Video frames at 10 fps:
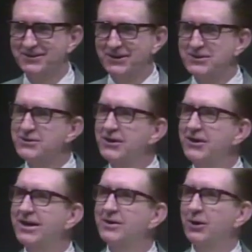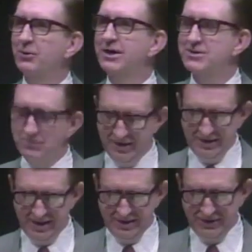things are not always
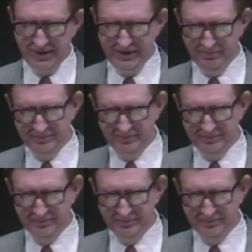what they seem.